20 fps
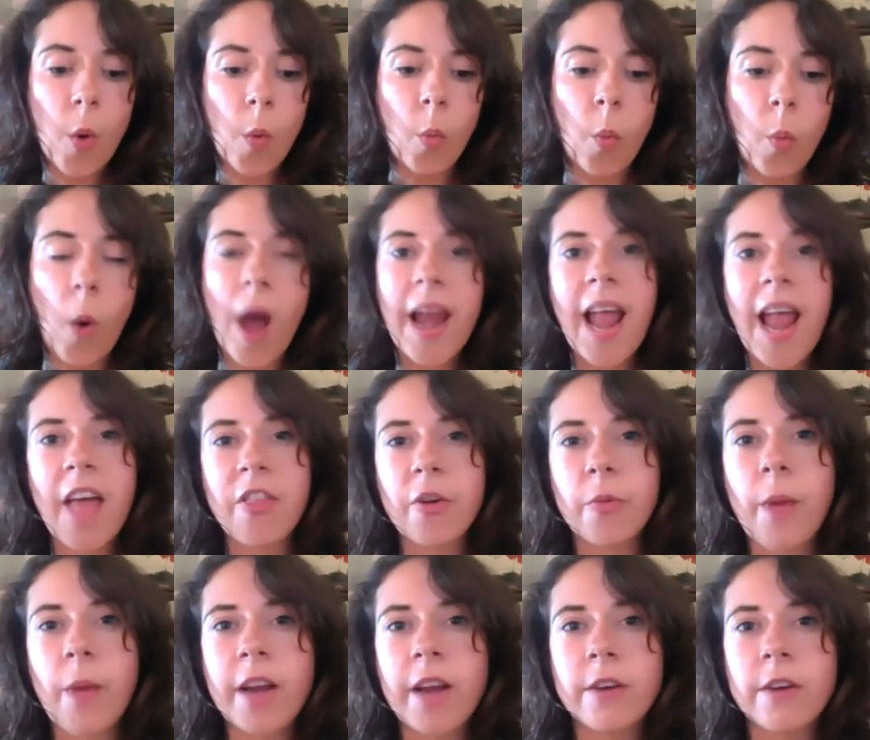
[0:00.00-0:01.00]
what
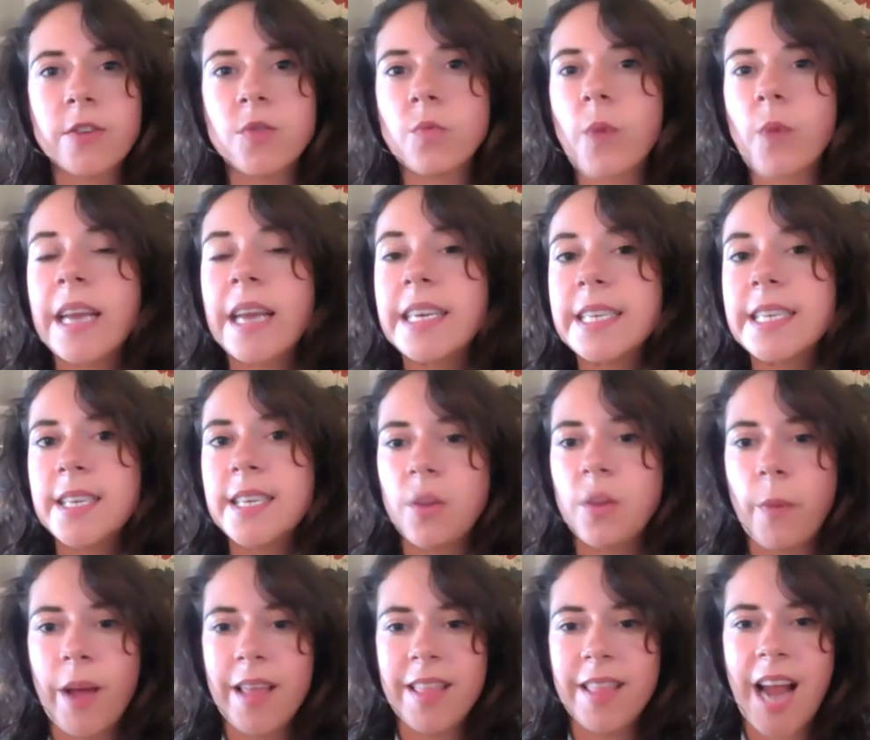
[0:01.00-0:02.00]
other writers write in the
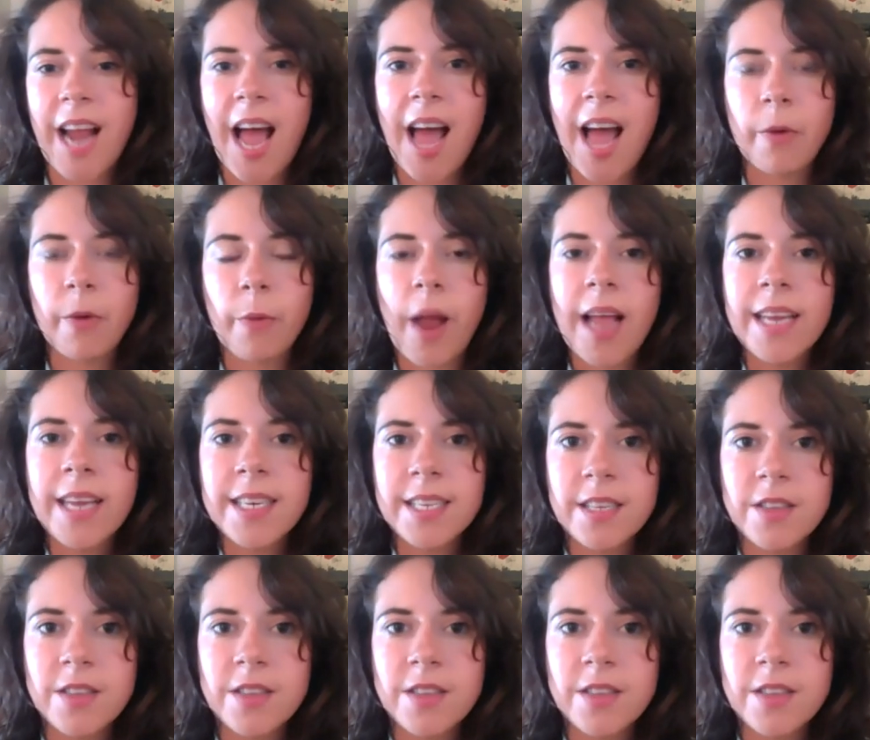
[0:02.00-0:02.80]
way that I write.